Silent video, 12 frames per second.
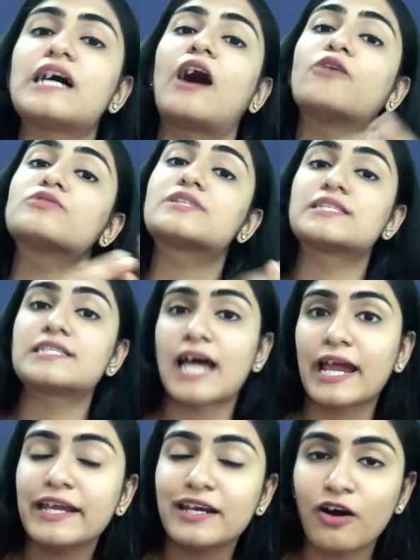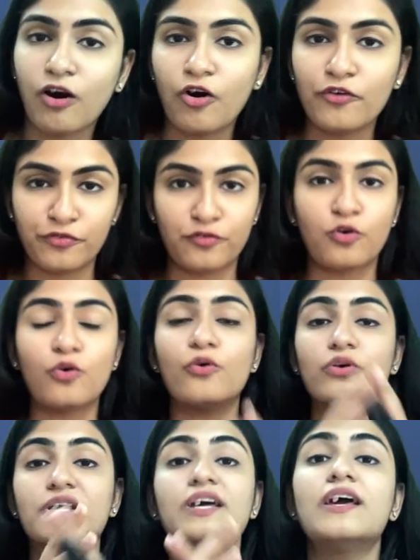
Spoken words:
outside of court.